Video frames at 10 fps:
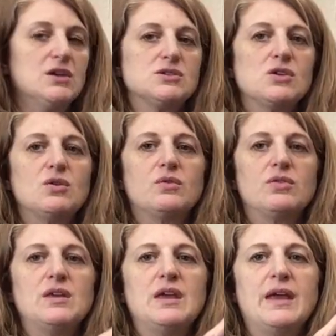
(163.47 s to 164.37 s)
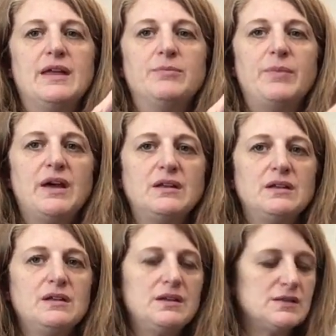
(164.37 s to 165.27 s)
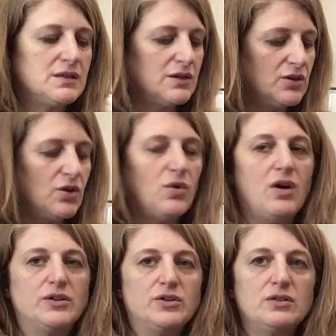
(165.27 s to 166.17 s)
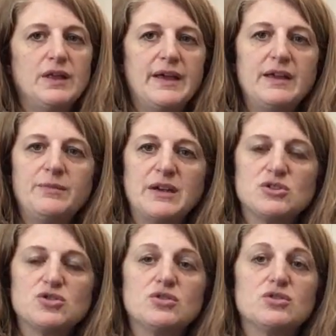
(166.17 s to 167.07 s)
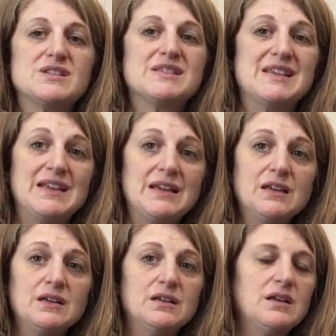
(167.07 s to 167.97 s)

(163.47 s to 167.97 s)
So the N button is going to go on your leg. Make sure you're sitting.